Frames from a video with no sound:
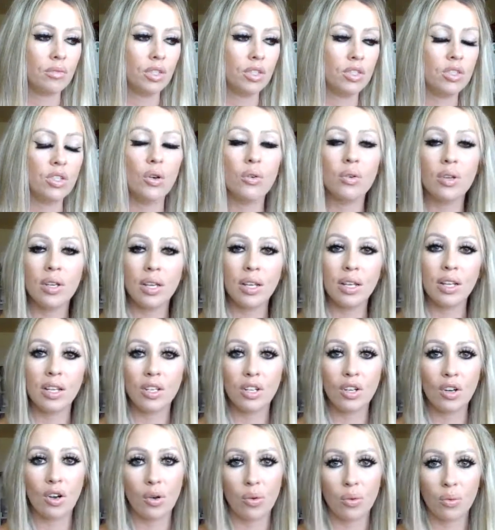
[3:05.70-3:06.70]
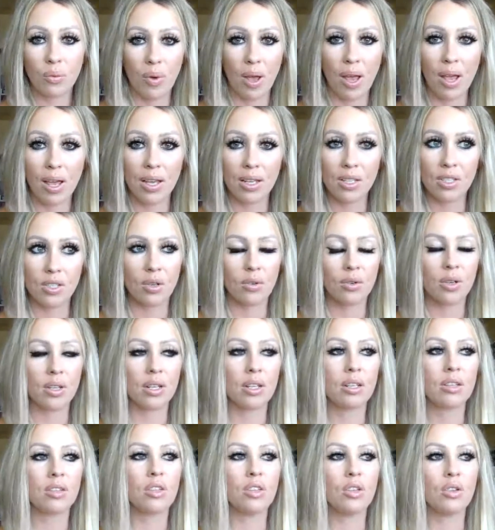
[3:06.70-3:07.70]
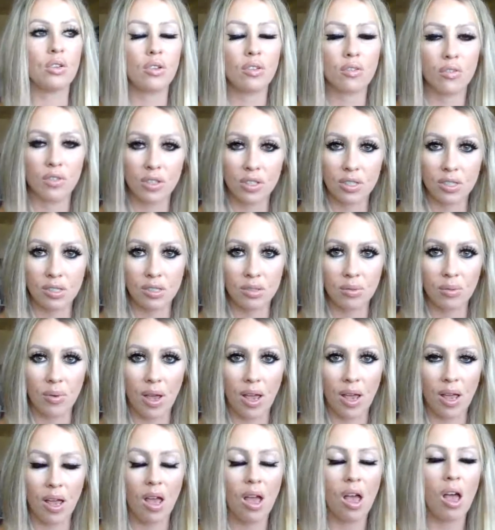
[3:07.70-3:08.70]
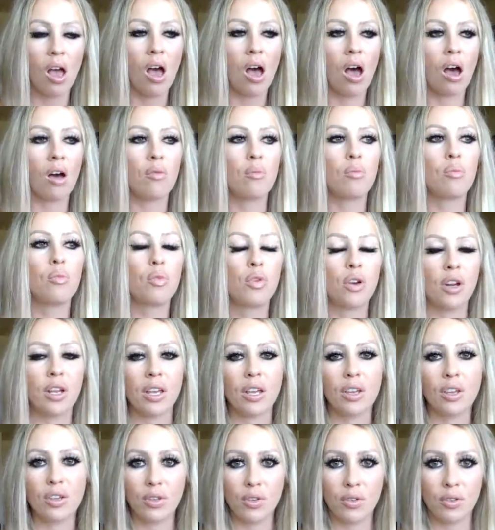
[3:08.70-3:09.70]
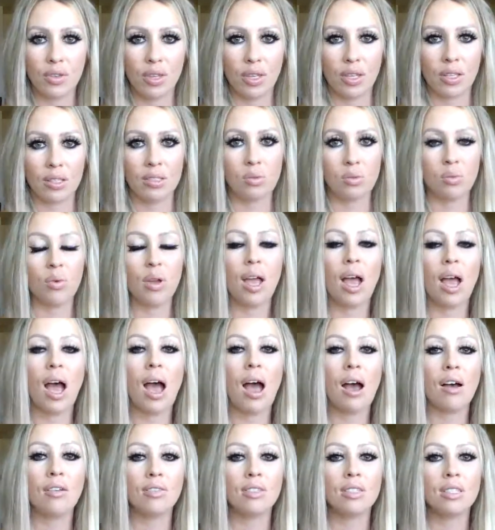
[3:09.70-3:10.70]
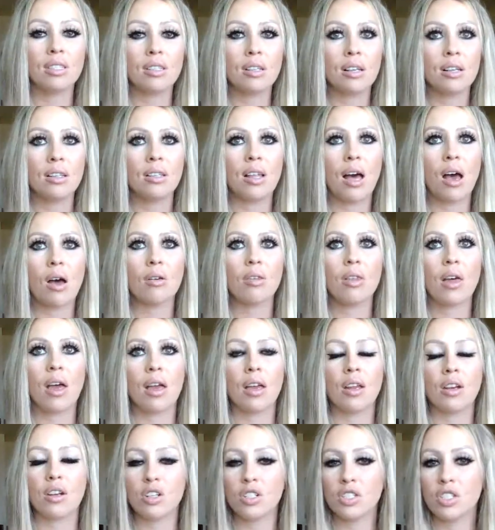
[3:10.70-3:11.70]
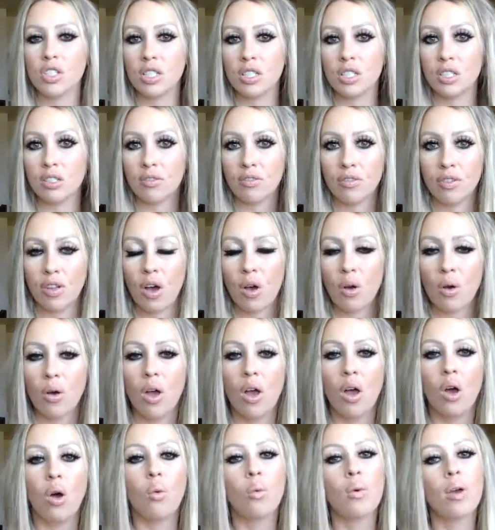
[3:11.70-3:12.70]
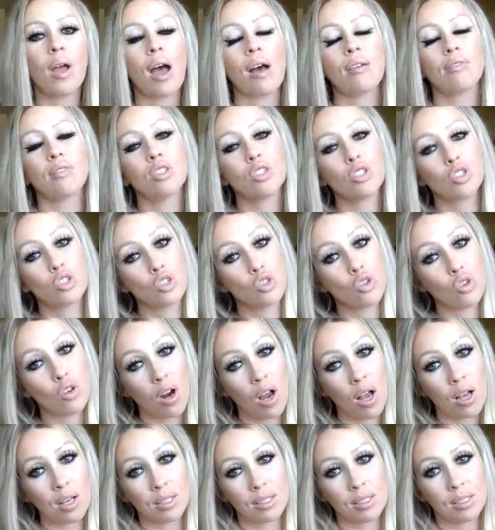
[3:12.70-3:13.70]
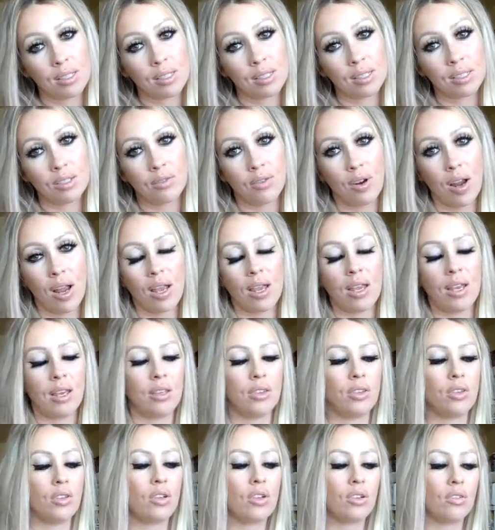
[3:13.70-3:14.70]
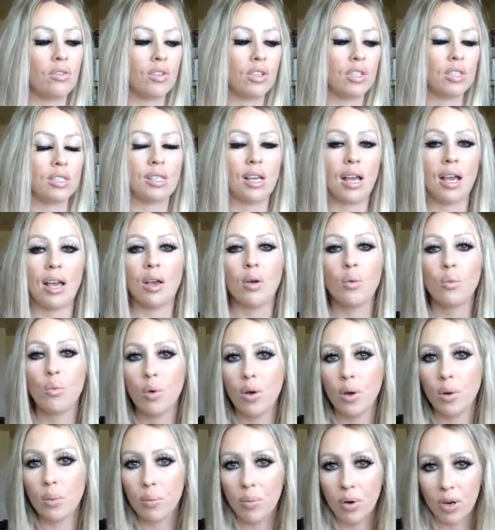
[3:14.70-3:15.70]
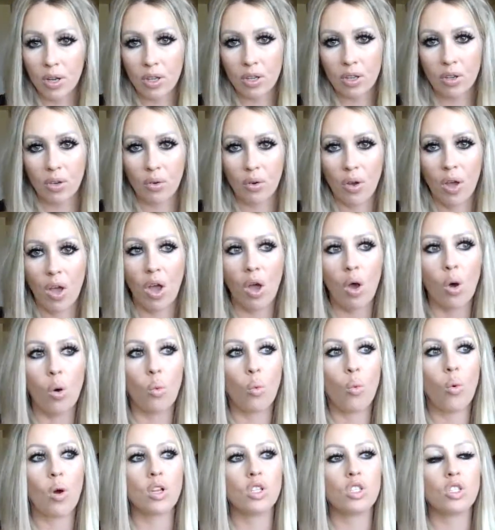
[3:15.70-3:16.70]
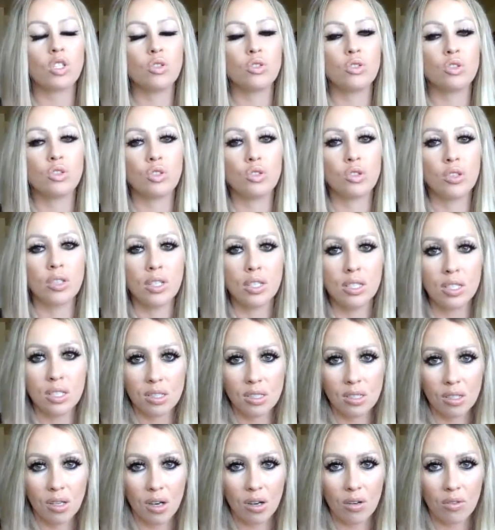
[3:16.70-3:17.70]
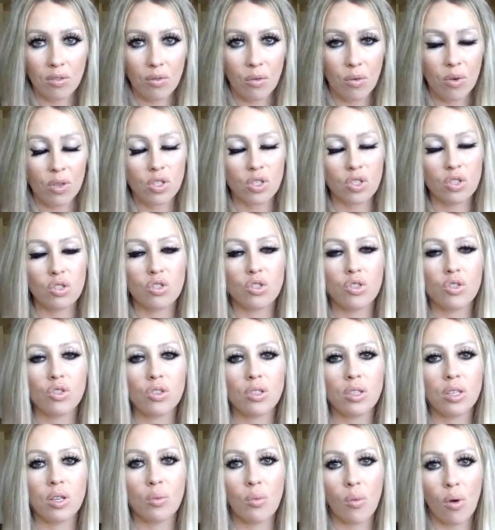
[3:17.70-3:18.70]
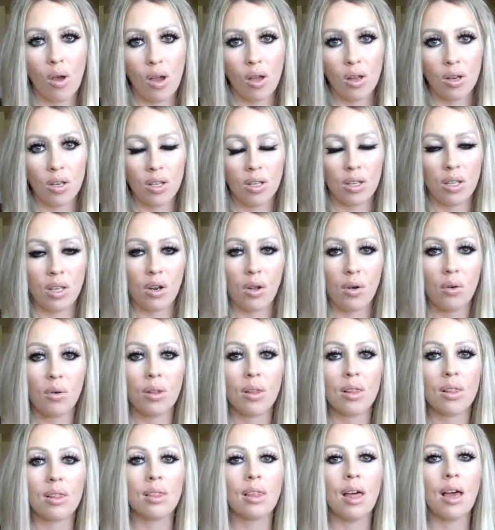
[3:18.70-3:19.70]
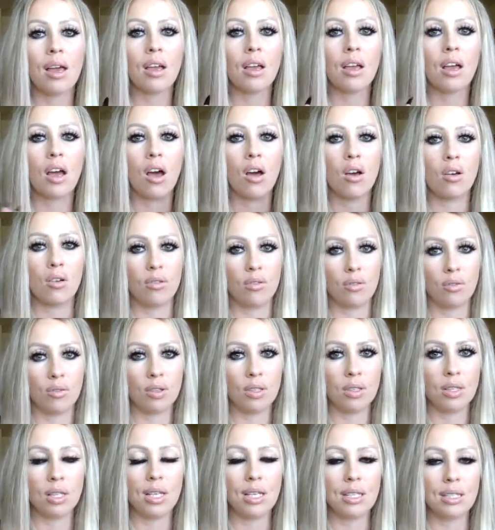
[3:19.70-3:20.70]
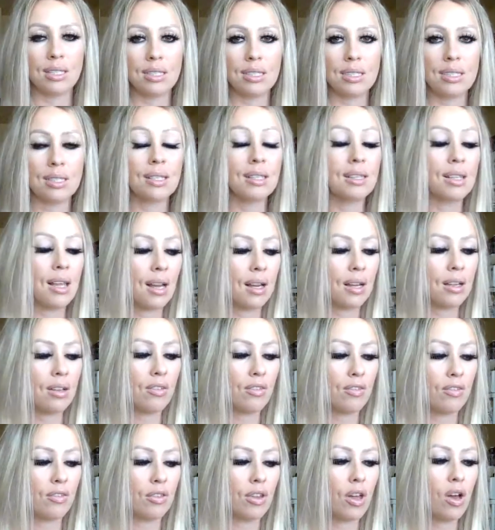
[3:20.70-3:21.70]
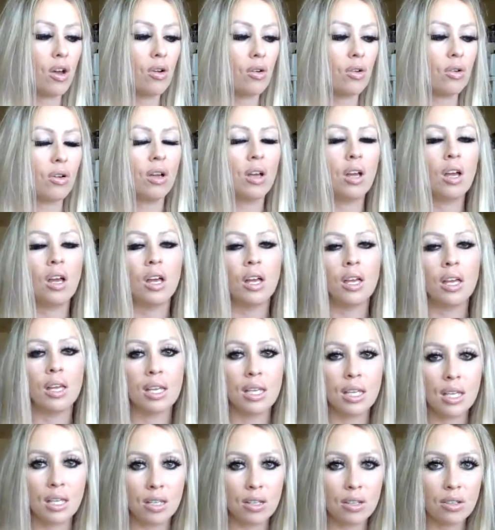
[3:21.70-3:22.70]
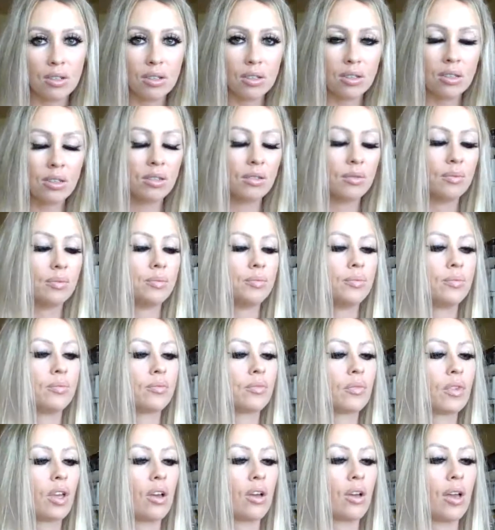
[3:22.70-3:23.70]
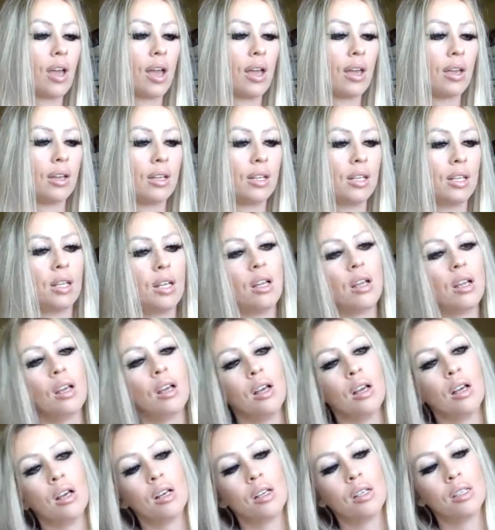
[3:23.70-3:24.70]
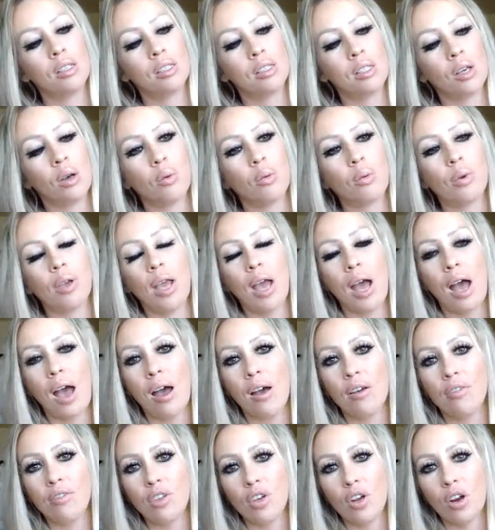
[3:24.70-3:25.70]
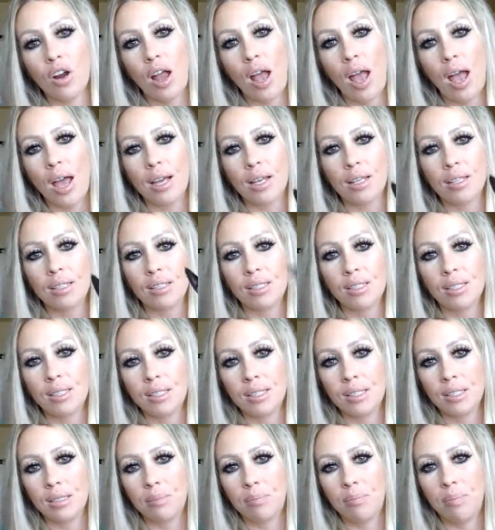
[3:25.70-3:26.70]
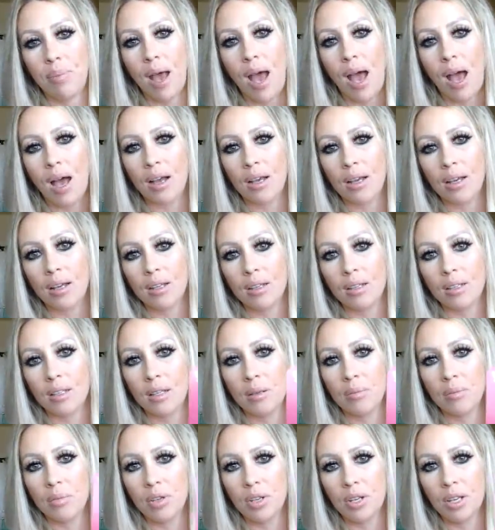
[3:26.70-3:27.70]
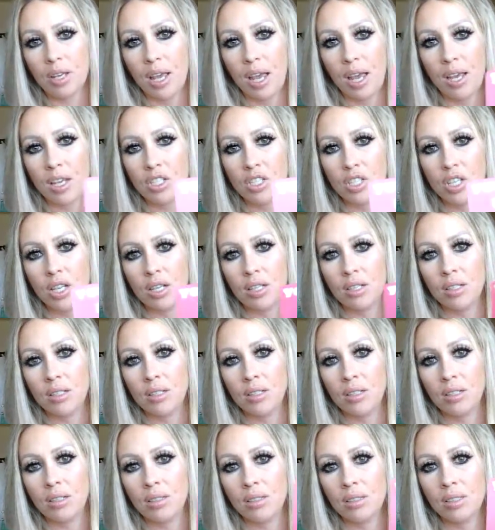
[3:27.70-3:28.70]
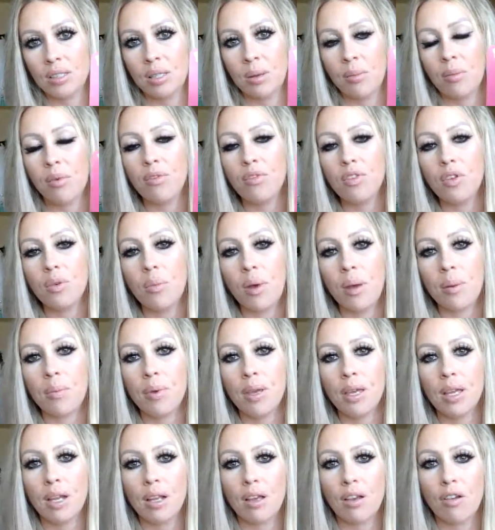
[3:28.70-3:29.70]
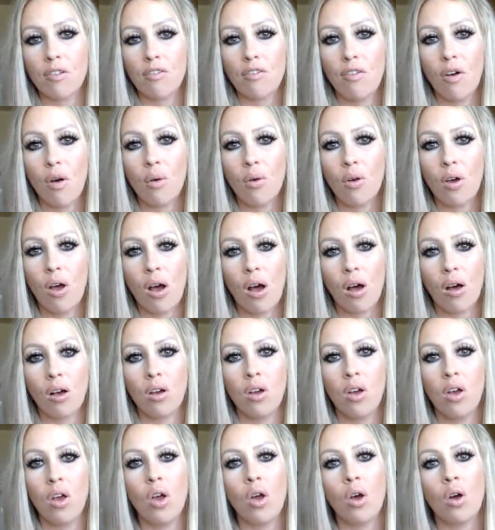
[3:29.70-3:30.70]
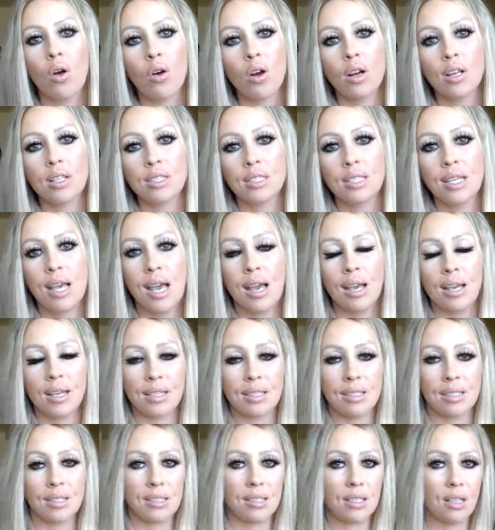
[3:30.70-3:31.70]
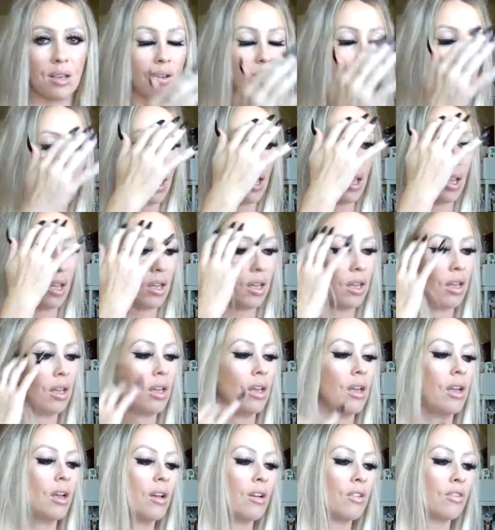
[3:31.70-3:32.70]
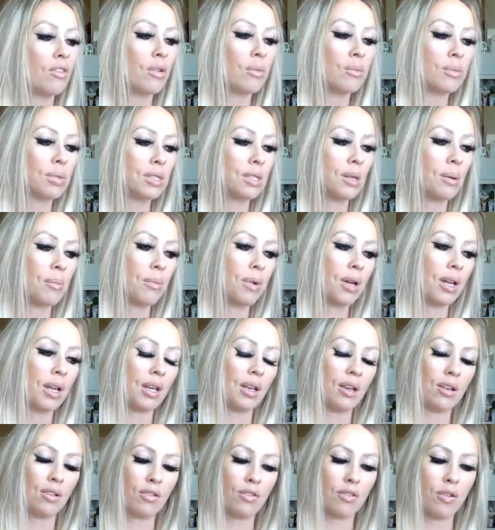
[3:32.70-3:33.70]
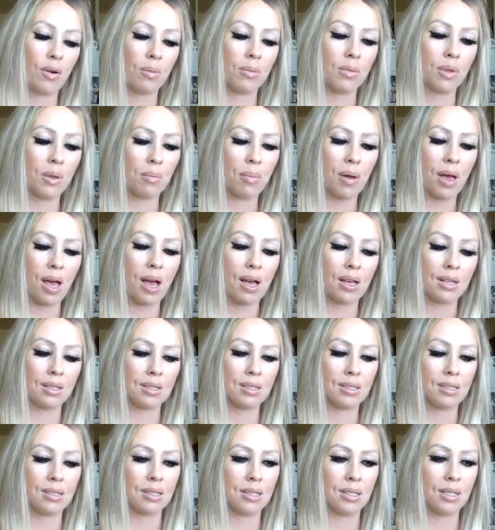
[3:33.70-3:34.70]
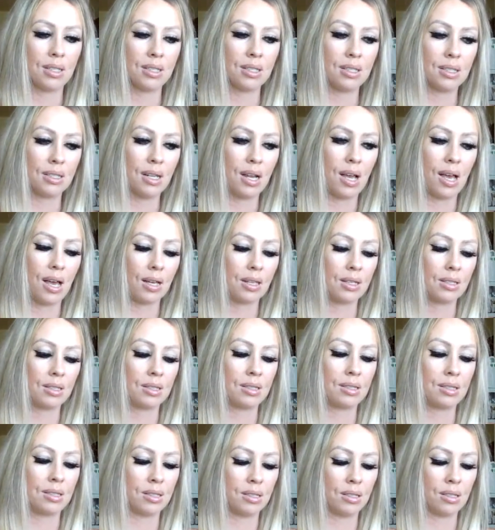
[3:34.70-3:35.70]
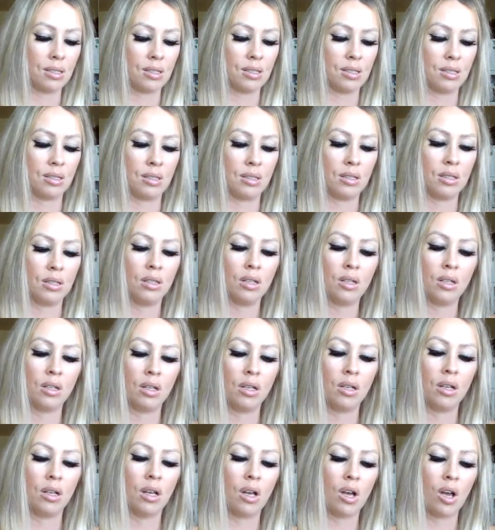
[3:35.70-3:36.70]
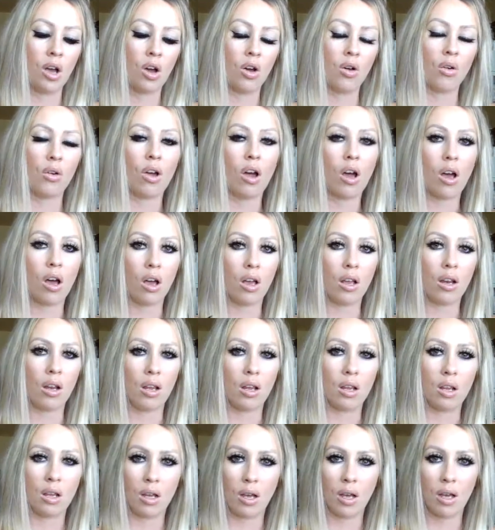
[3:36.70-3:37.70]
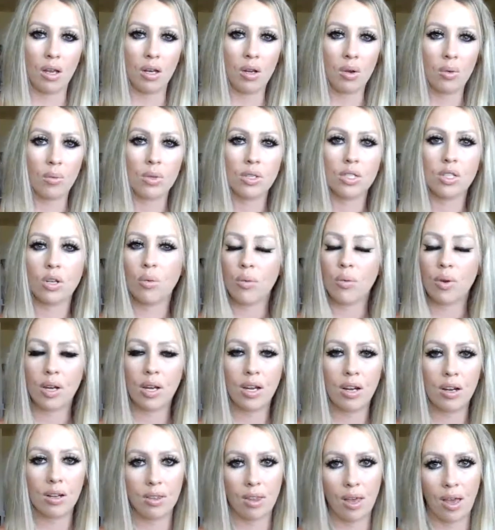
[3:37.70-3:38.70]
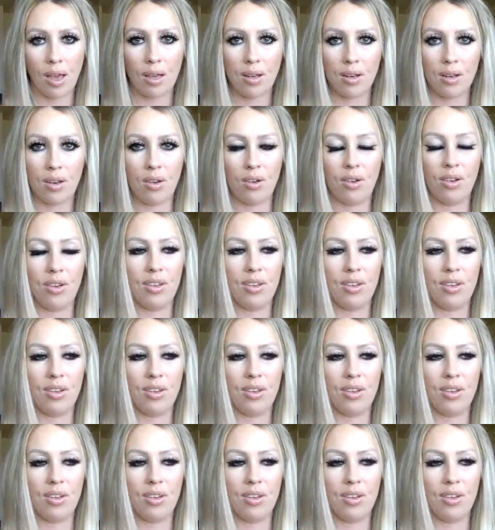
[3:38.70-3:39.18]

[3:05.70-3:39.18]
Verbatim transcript: Don't get in your own way. Don't get in the universe's way of bringing you things. We have to allow that energy to flow. We have to trust, right, in the universe that it will bring you what you truly deserve, what you truly want. You know, let go, release, let it flow, heal, okay? So we have your ex is back. Communication. Some of you might be getting a phone call or a text, okay, from somebody from the past. It's an ex. Oh God, I know we don't want to hear that. No.